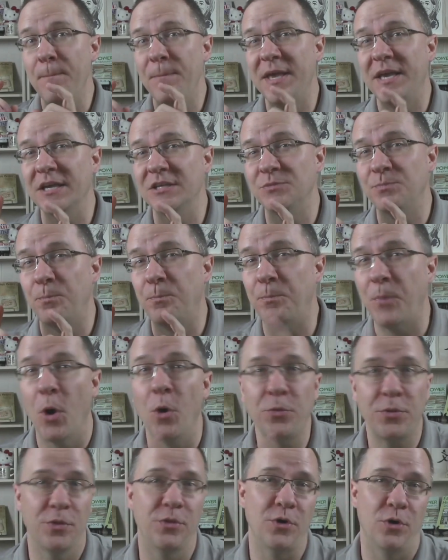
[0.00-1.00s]
Because
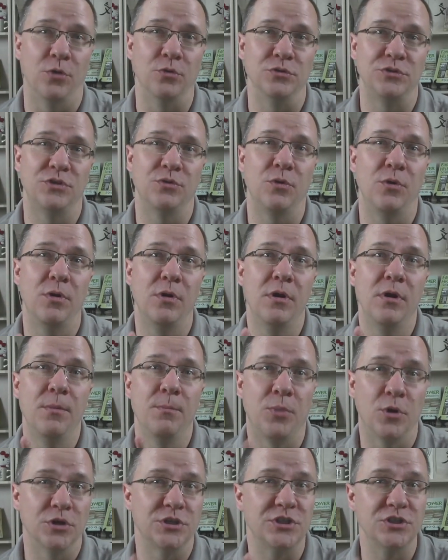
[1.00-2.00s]
both of those
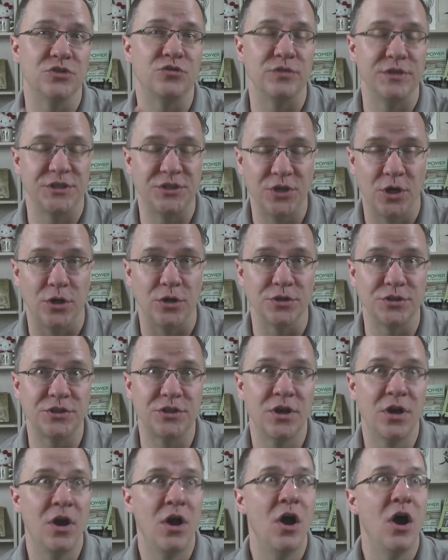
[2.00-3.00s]
persons'
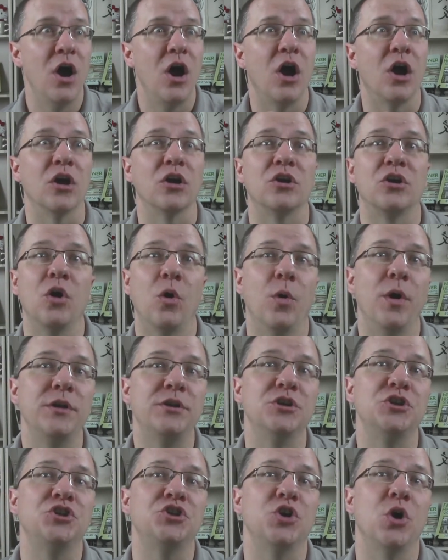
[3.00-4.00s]
results are
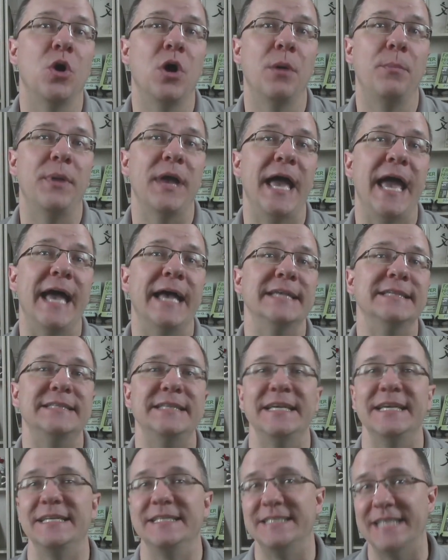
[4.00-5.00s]
going to show up
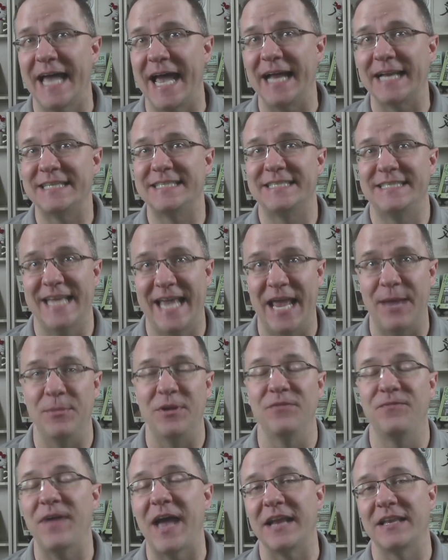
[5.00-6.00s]
as the exact
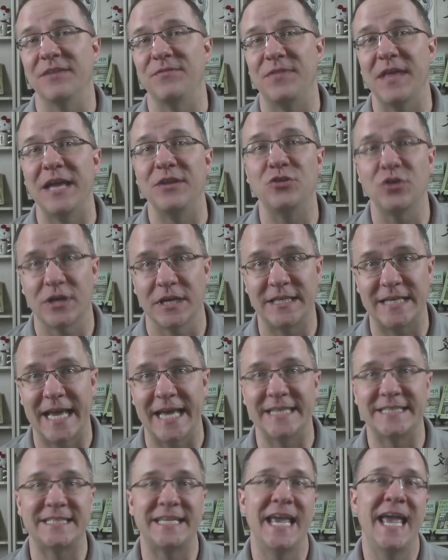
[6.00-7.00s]
same. In fact, if they took a
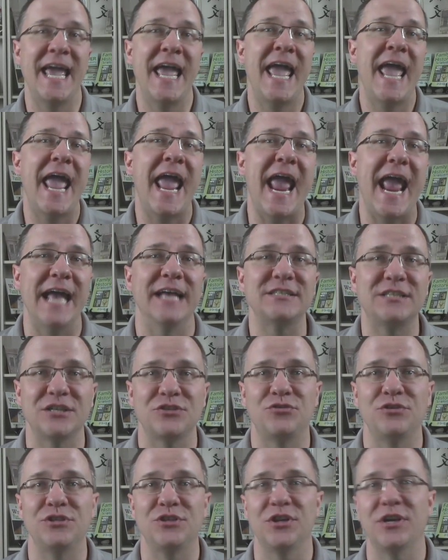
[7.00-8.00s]
test,
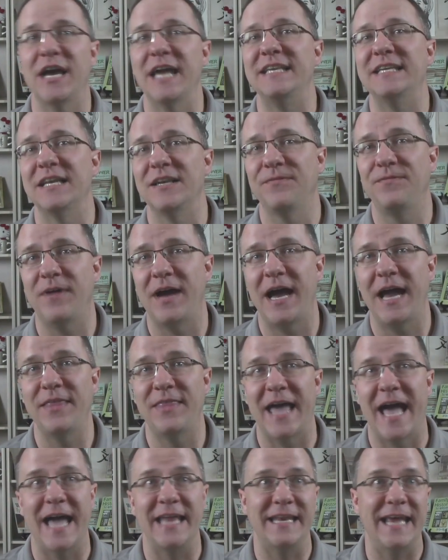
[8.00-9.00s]
Ancestry is going to identify
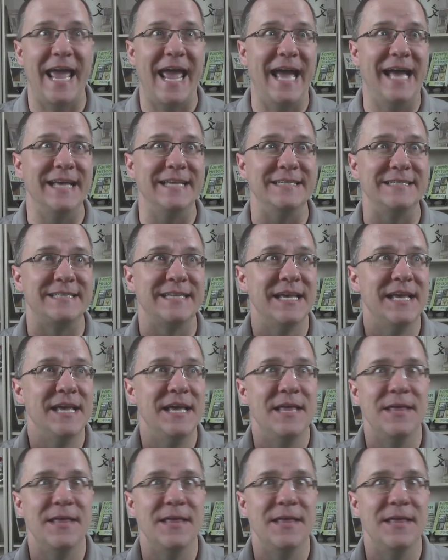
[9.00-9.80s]
that as,